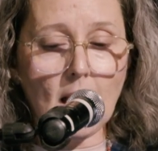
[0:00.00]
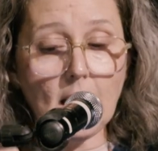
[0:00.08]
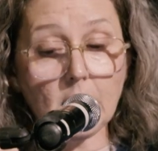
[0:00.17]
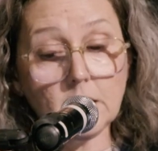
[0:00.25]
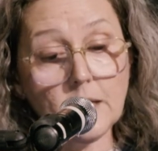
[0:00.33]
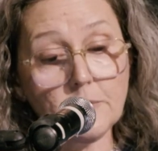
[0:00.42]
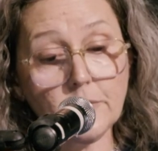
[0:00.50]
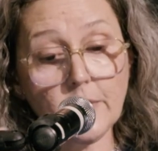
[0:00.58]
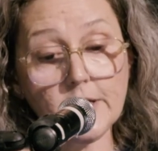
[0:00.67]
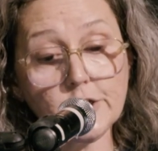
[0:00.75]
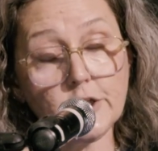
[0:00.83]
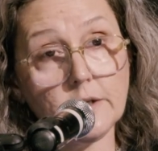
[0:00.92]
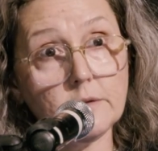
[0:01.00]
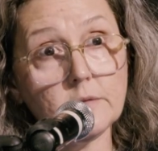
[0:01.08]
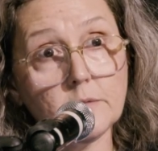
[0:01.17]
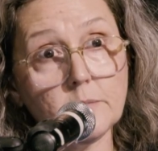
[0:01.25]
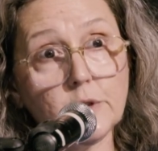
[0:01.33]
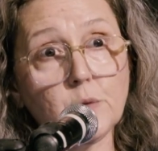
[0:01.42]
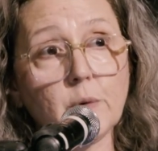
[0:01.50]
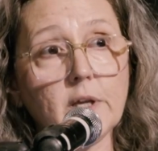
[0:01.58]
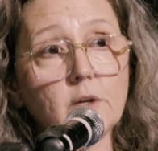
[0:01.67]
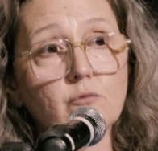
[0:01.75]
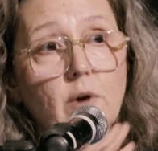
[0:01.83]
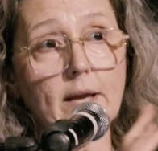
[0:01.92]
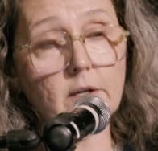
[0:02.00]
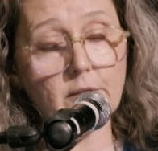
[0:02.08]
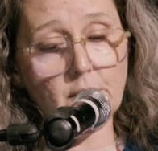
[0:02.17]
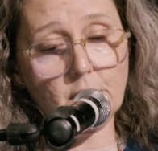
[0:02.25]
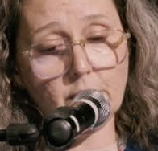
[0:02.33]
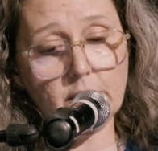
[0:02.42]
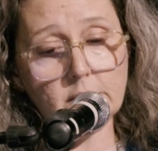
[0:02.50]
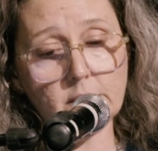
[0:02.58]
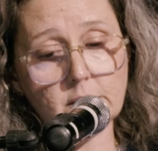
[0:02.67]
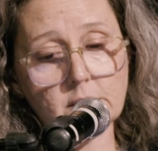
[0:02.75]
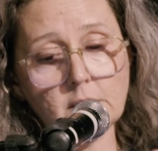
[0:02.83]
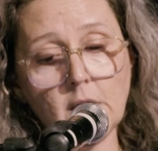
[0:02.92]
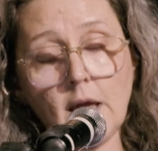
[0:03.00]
A collaboration between writer-theorists